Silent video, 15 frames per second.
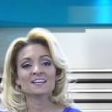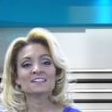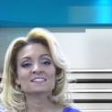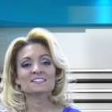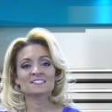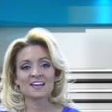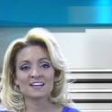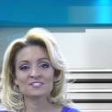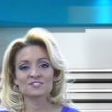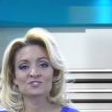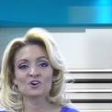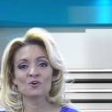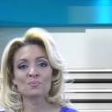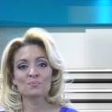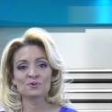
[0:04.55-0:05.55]
It is a day to
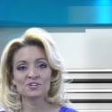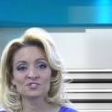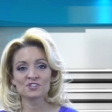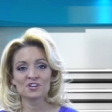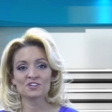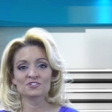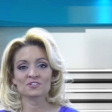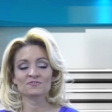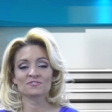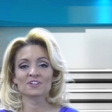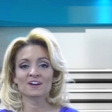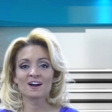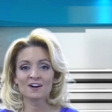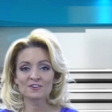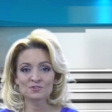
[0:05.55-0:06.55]
show appreciation
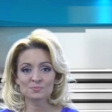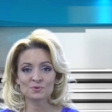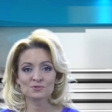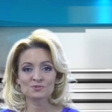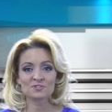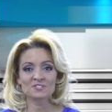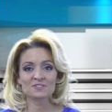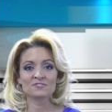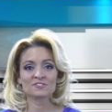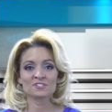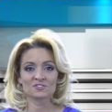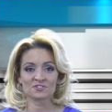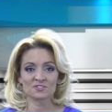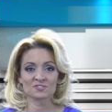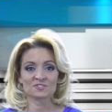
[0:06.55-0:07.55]
for the contributions of
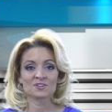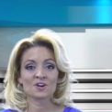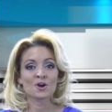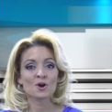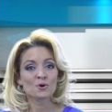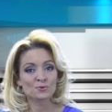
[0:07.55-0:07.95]
physicians